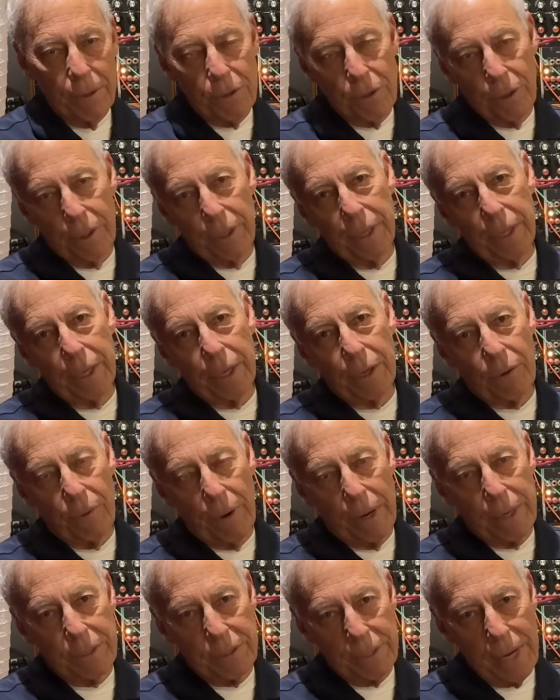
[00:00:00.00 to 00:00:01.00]
you're going to get
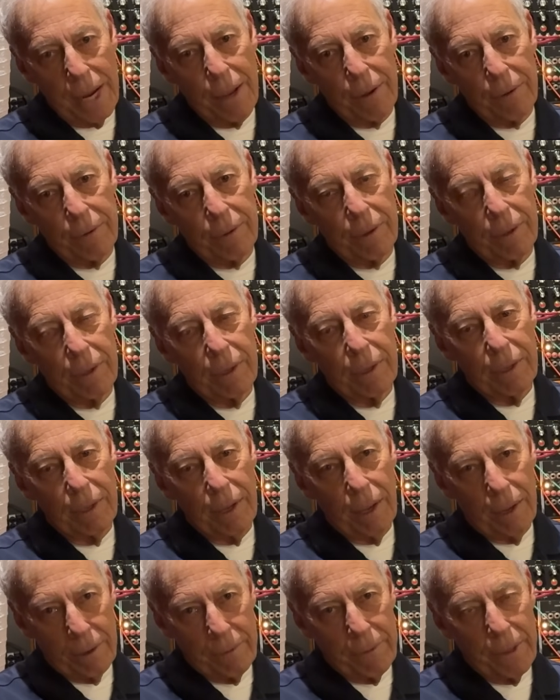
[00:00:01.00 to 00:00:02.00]
great sound
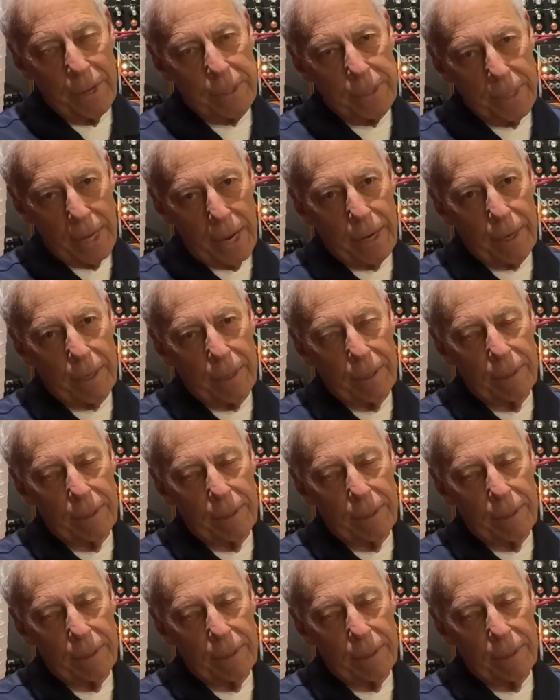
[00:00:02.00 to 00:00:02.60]
out of that DAC.